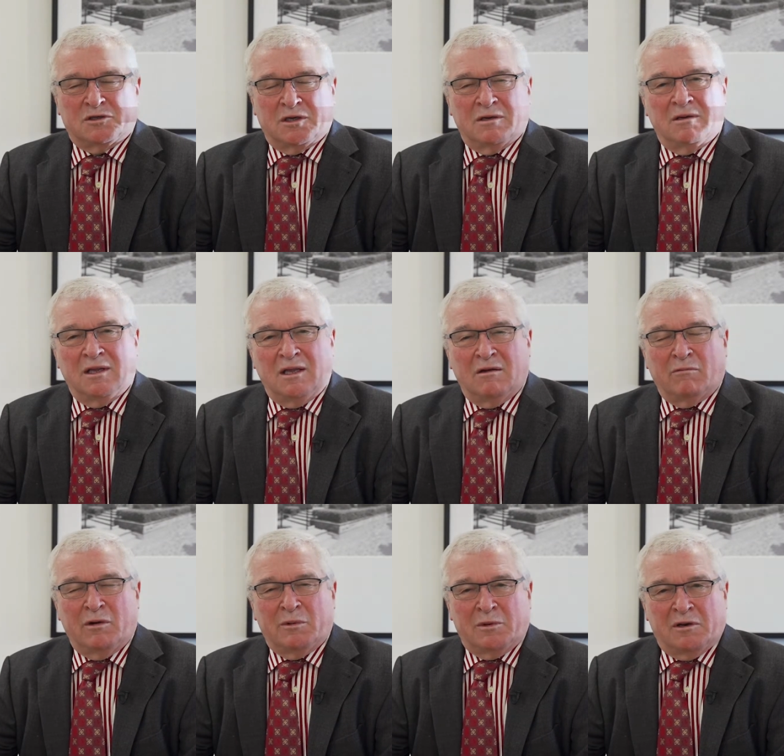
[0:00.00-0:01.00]
so
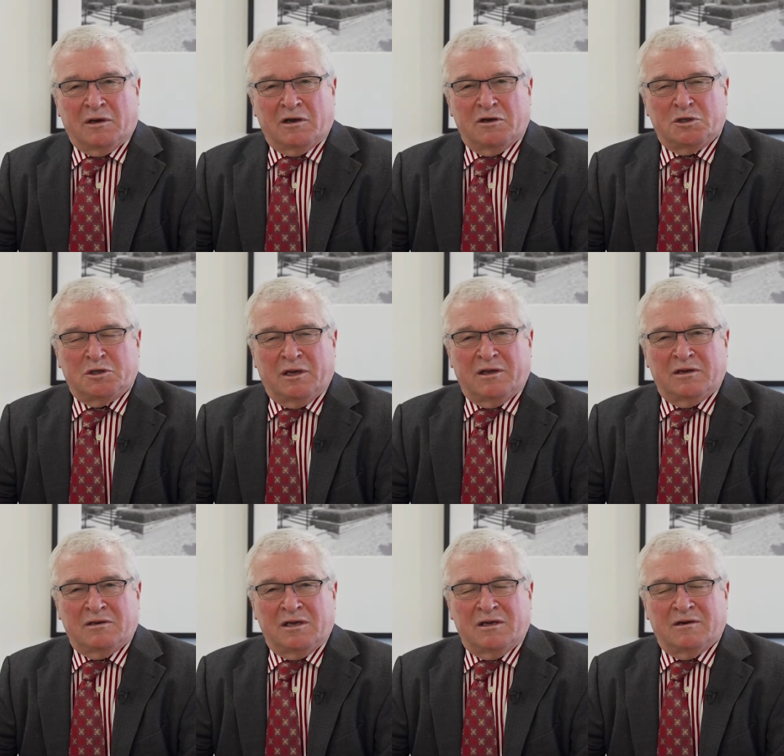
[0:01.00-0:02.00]
we would negotiate
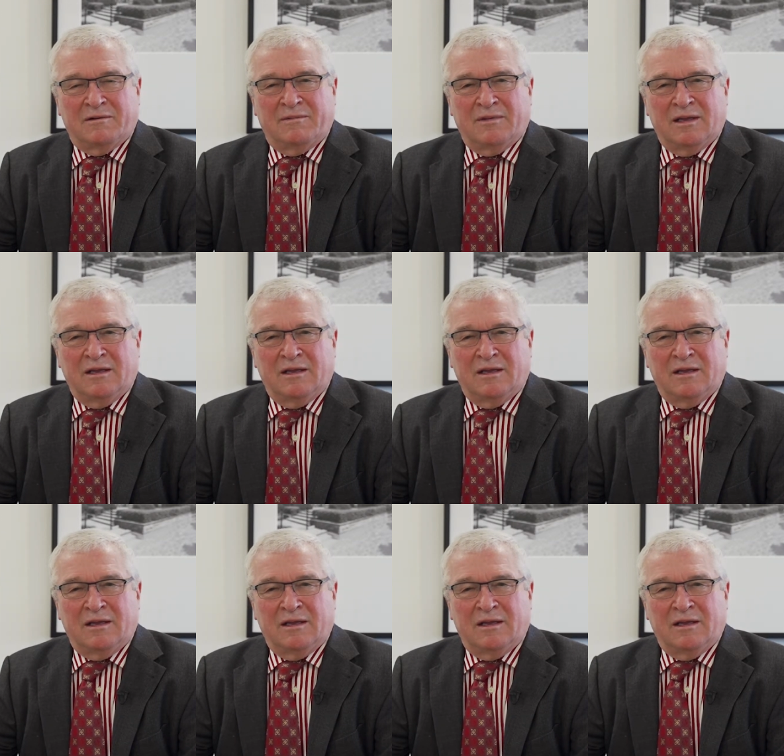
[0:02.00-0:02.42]
that down.